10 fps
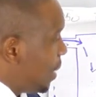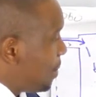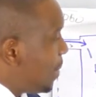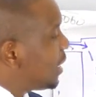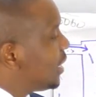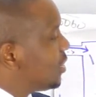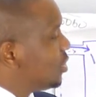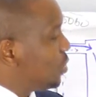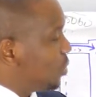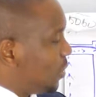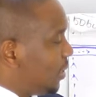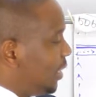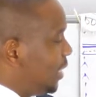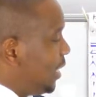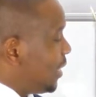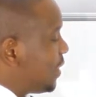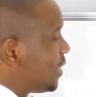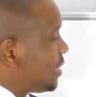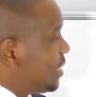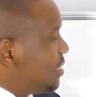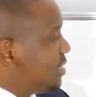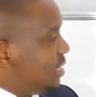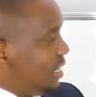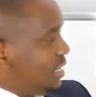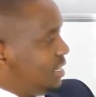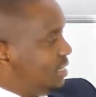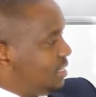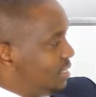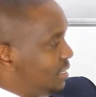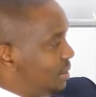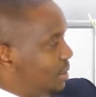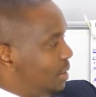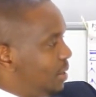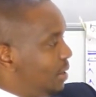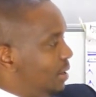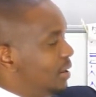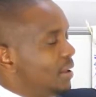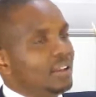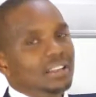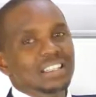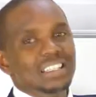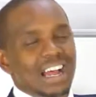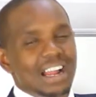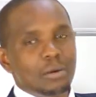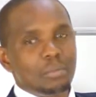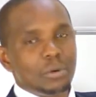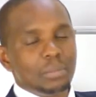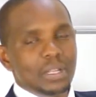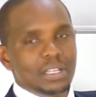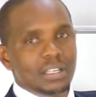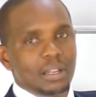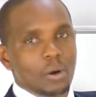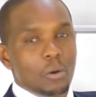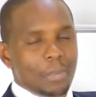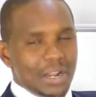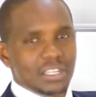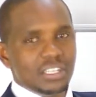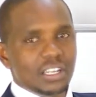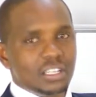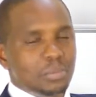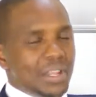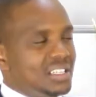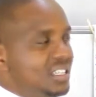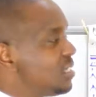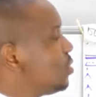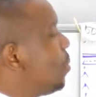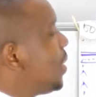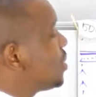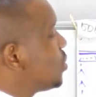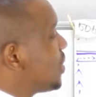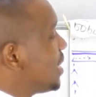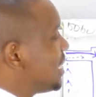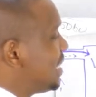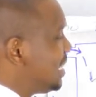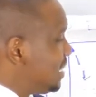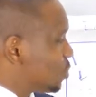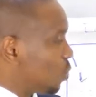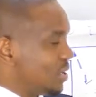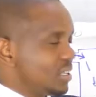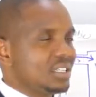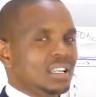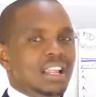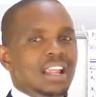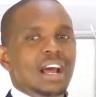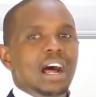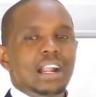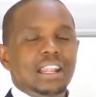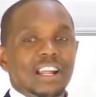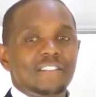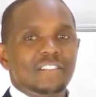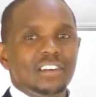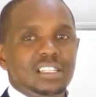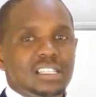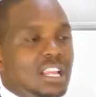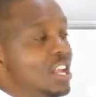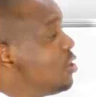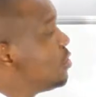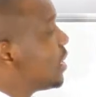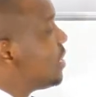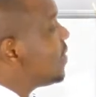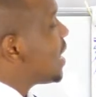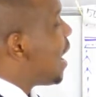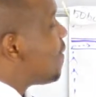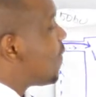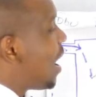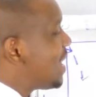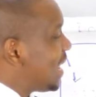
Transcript: making sure that this is done appropriately, or managing expenses, you make sure that these ones are done fast. You can even have an